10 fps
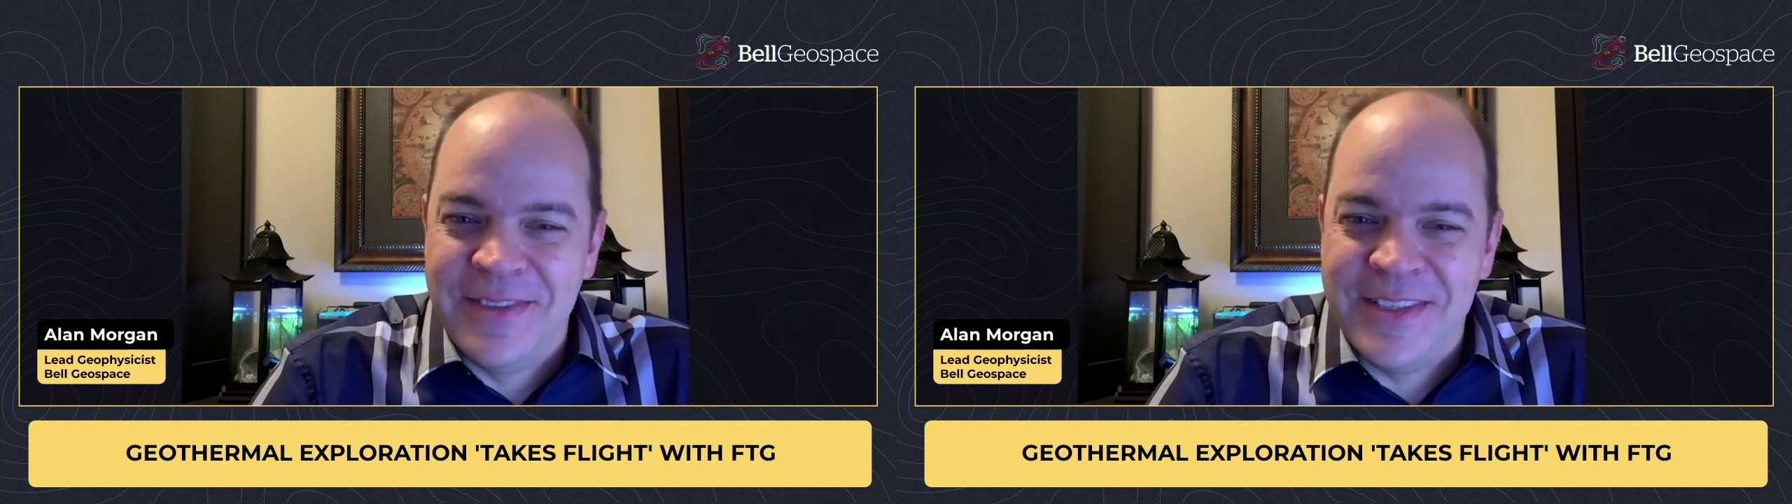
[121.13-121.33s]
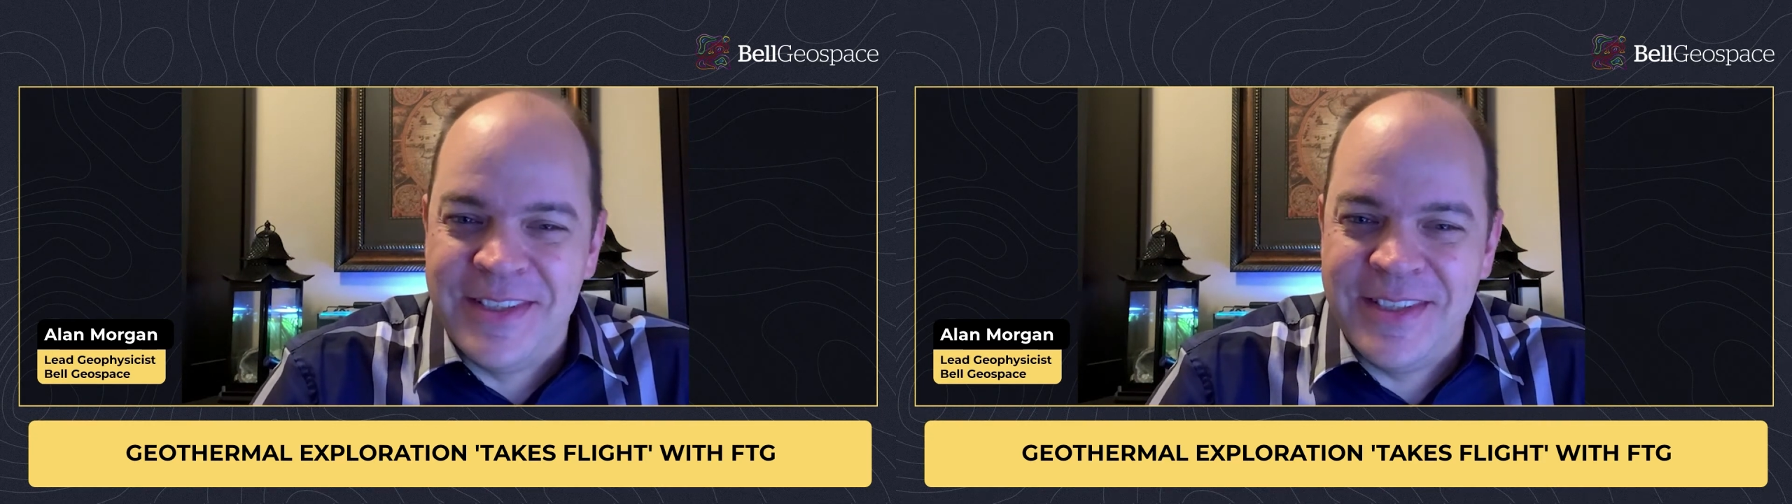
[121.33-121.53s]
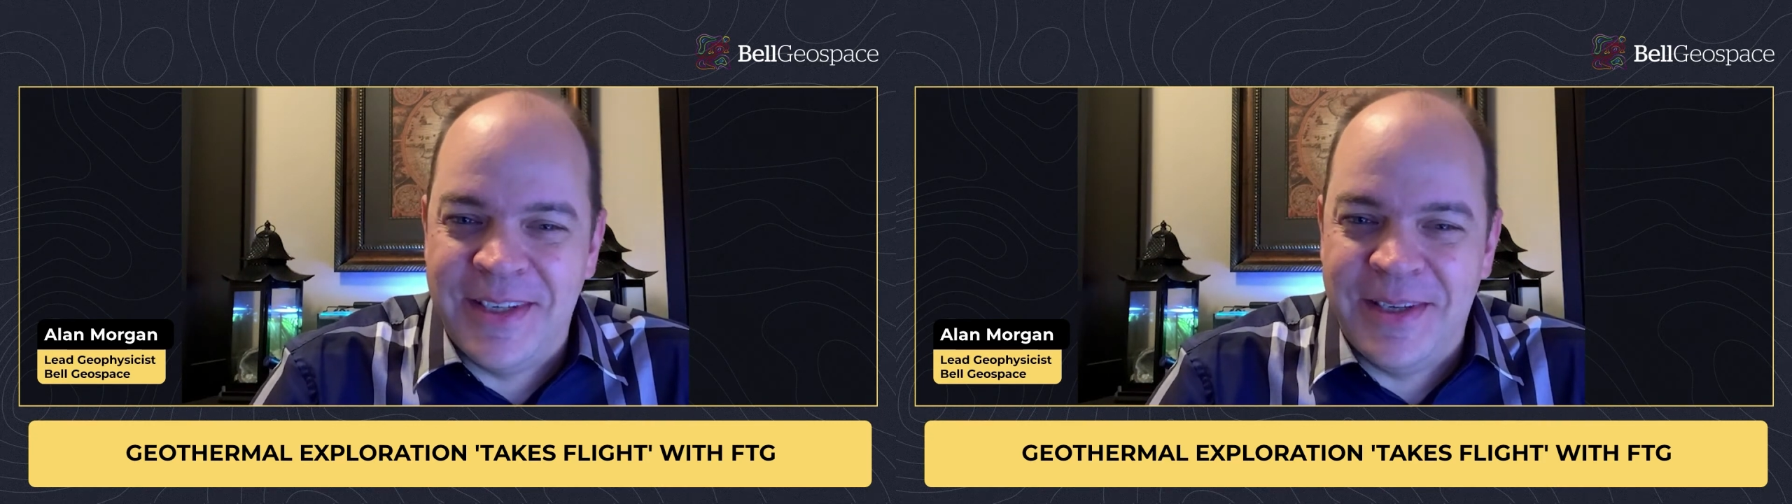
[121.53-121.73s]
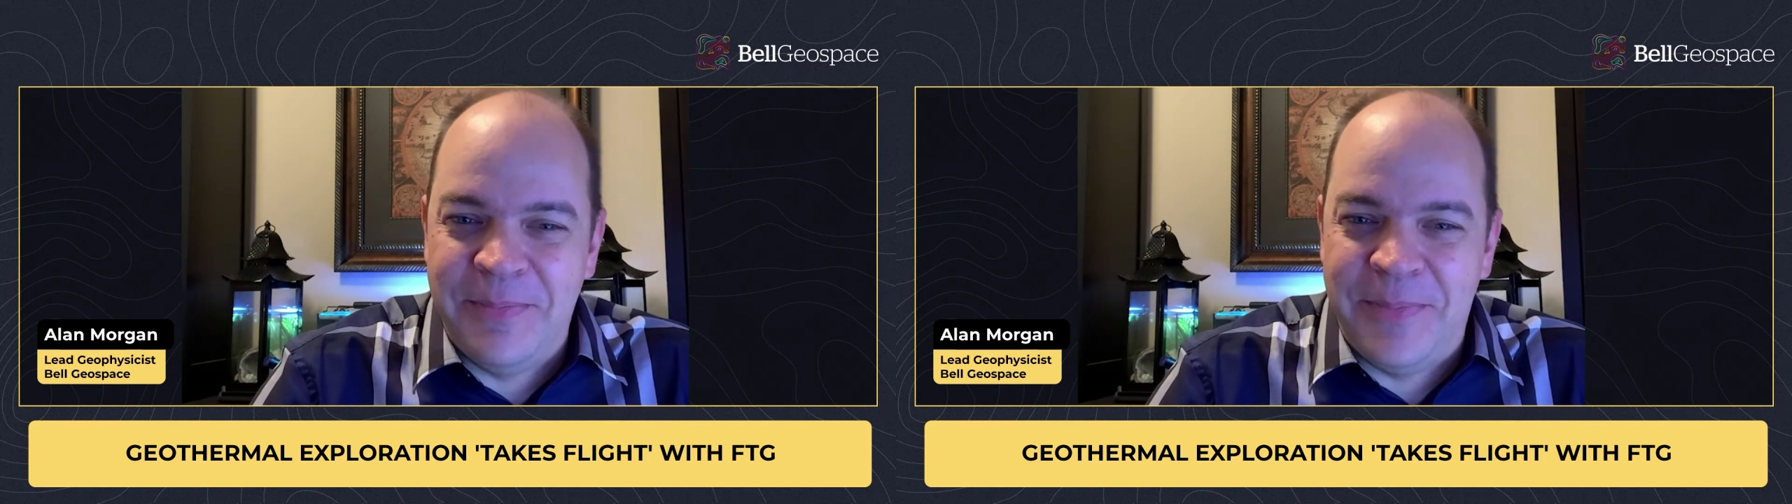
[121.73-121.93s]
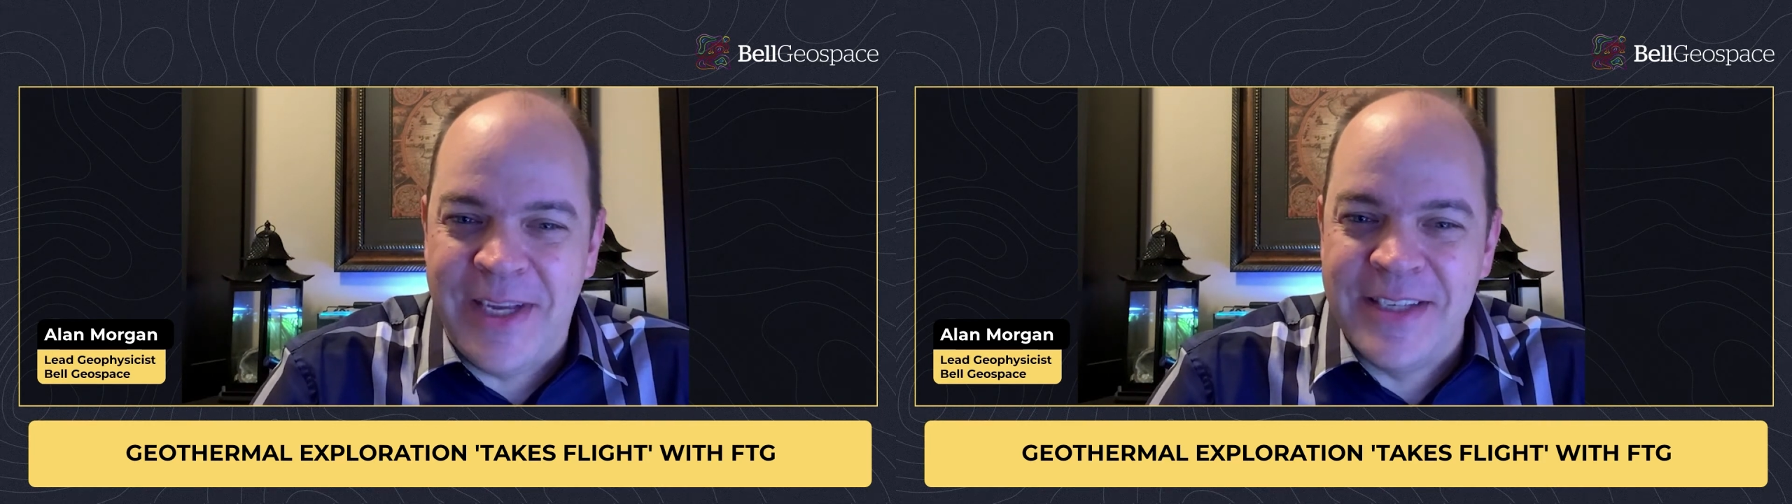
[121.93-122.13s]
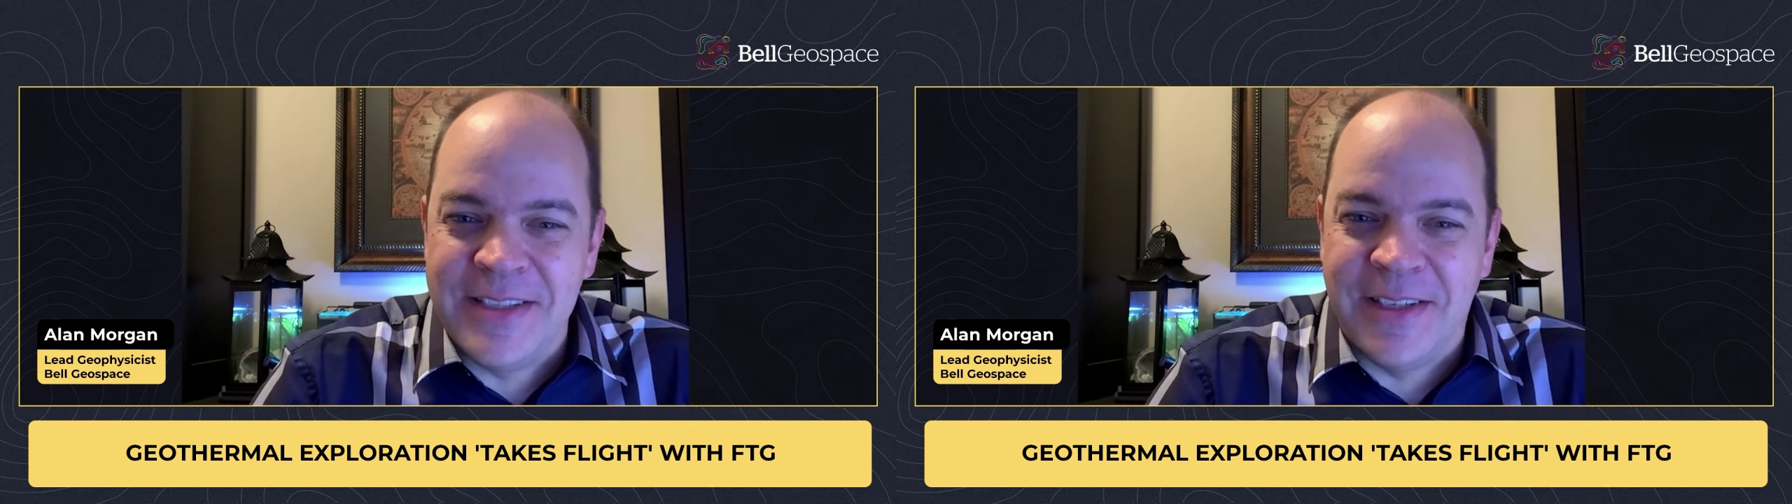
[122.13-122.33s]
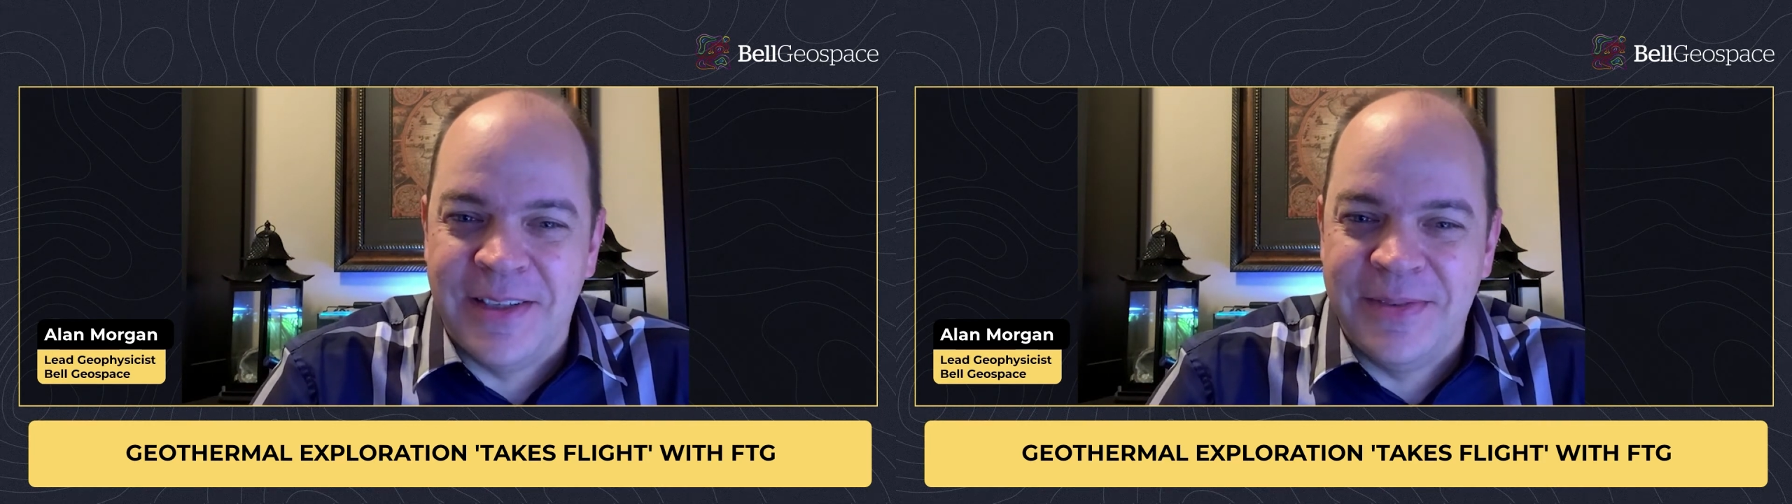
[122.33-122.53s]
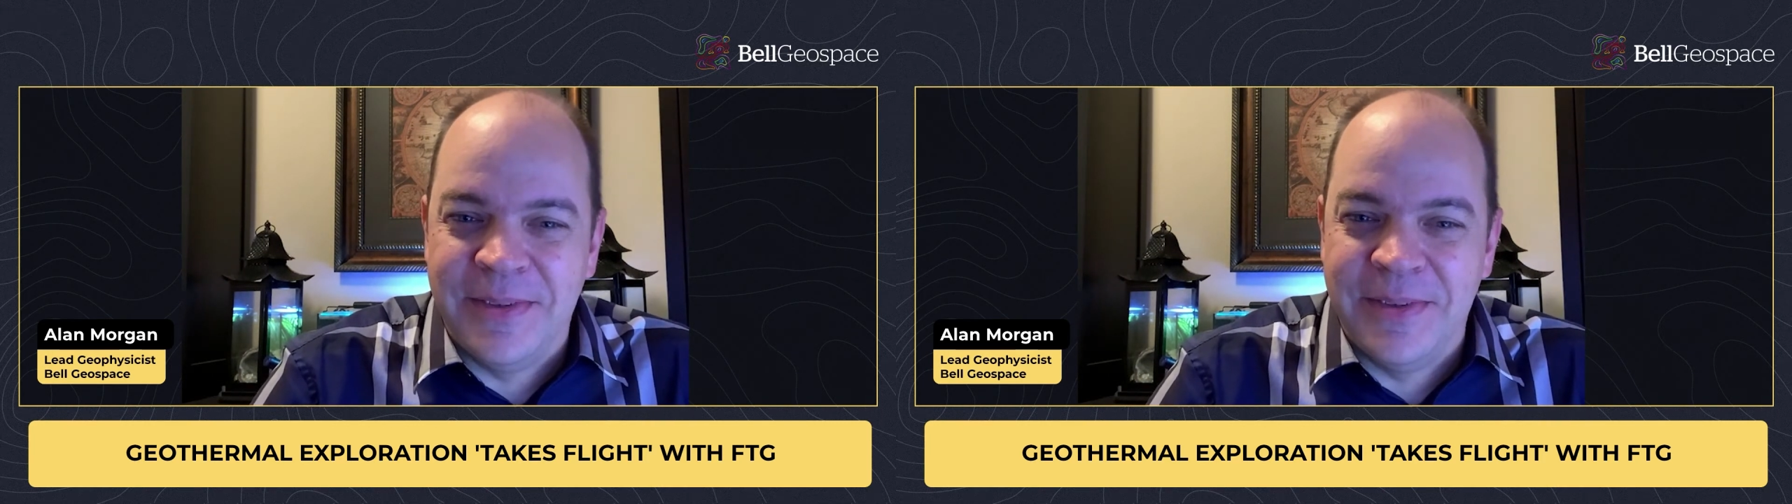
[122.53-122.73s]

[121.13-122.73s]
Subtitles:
was based off